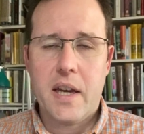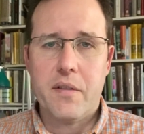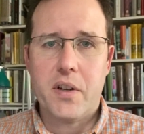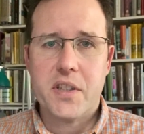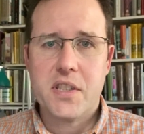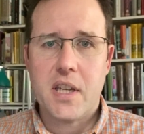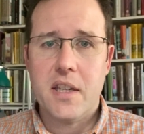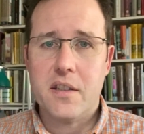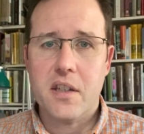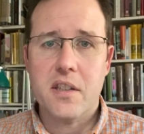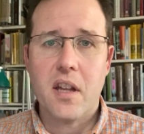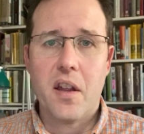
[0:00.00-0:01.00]
have I sinned
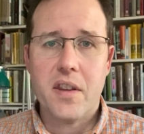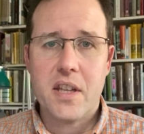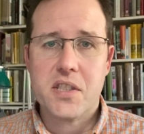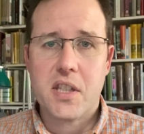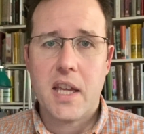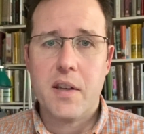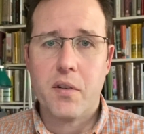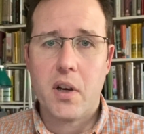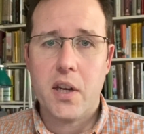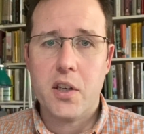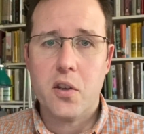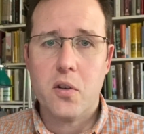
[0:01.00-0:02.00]
and done this evil
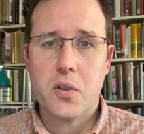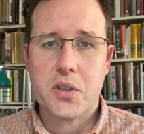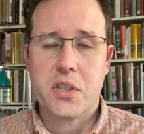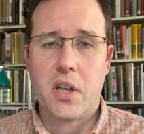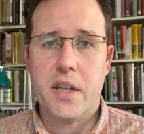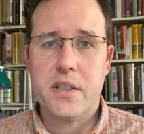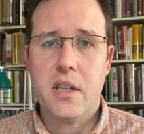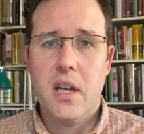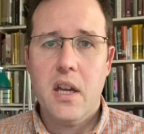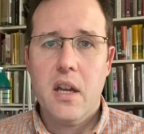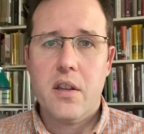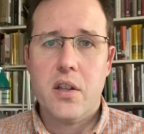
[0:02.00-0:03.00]
in your sight,
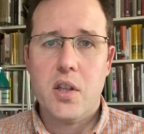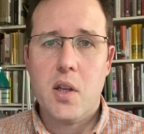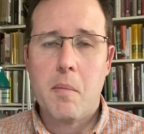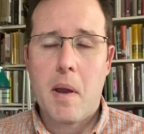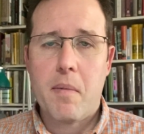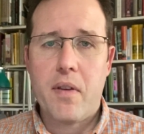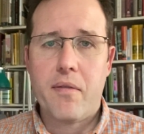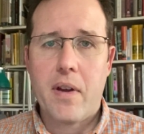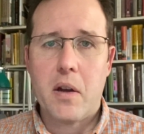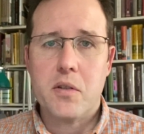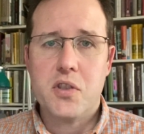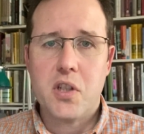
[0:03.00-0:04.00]
that you may be
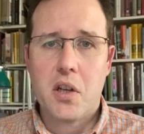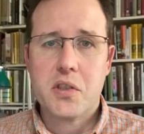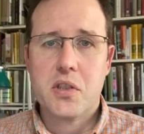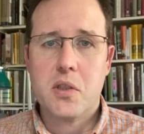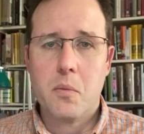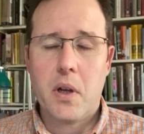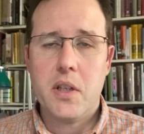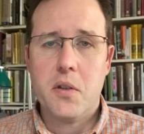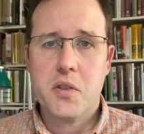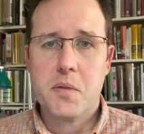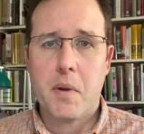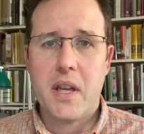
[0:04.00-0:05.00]
found just when you
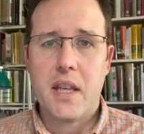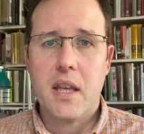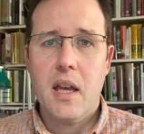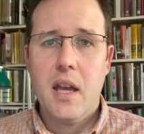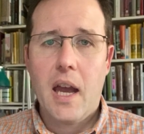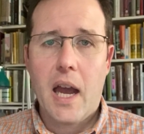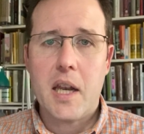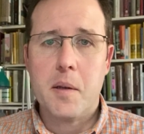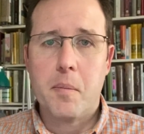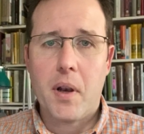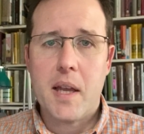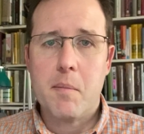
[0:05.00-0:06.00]
speak
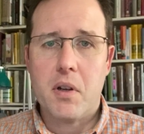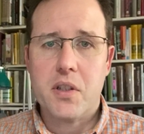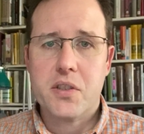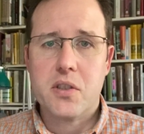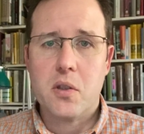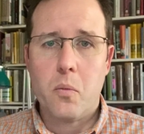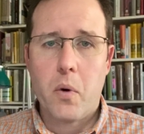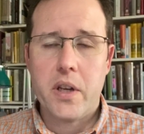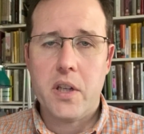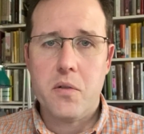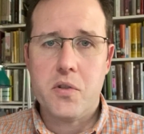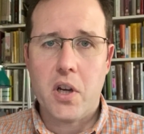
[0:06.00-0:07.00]
and blameless when
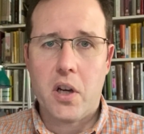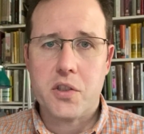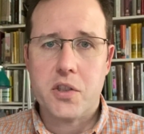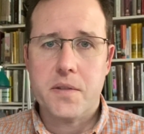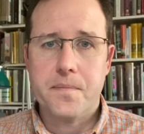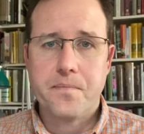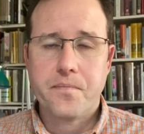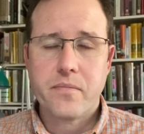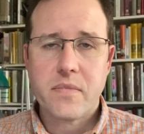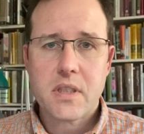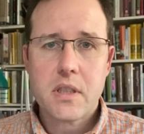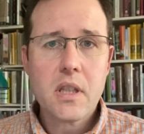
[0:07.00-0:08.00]
you judge."
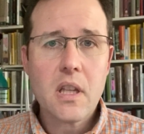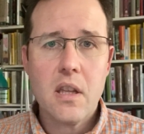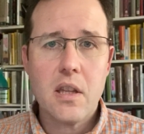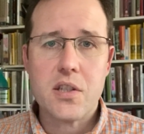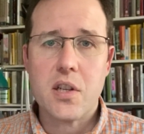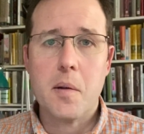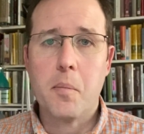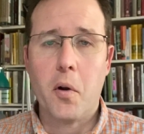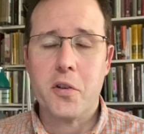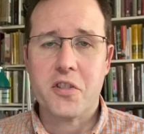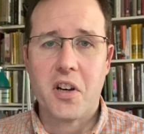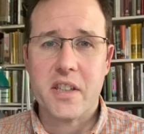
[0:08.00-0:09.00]
There's no
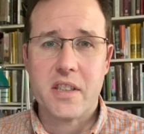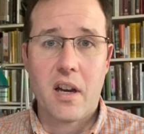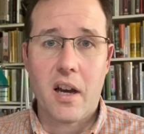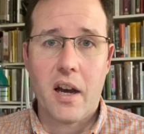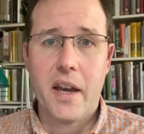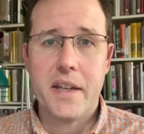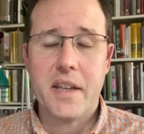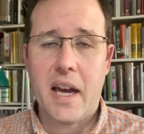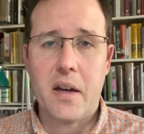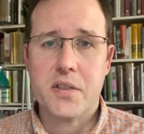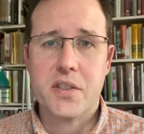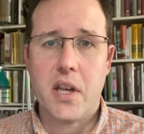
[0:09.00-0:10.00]
point trying to hide
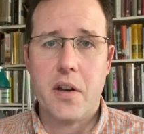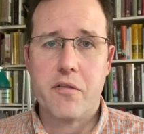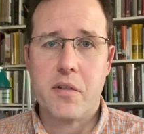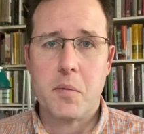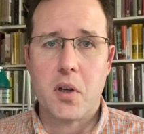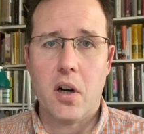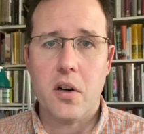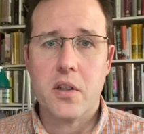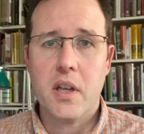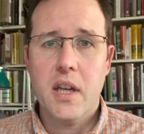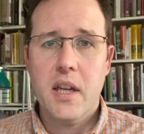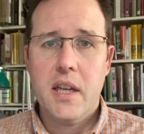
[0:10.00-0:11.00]
our sin from God.
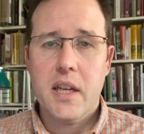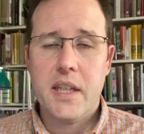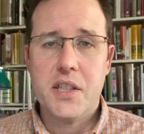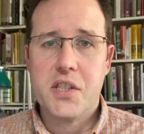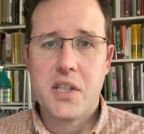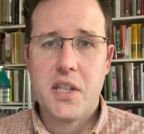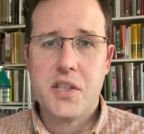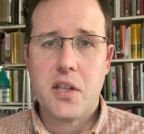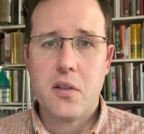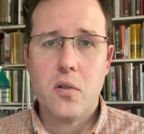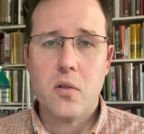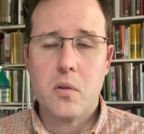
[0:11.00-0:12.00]
He sees
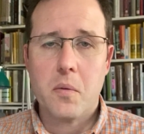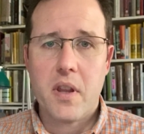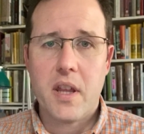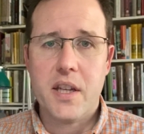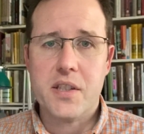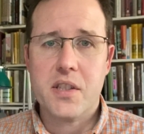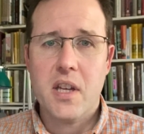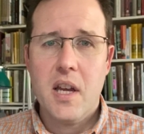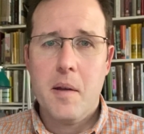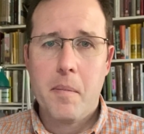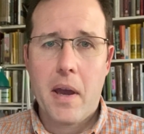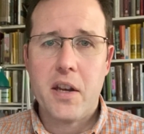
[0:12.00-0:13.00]
it all with his
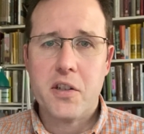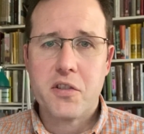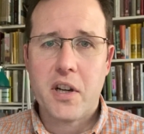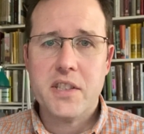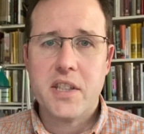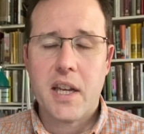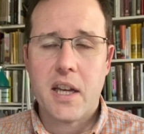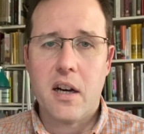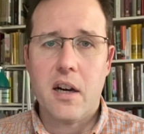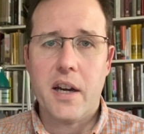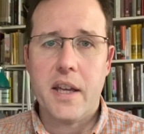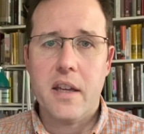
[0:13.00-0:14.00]
penetrating
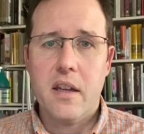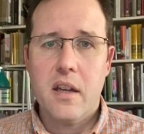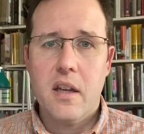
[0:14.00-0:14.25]
eye.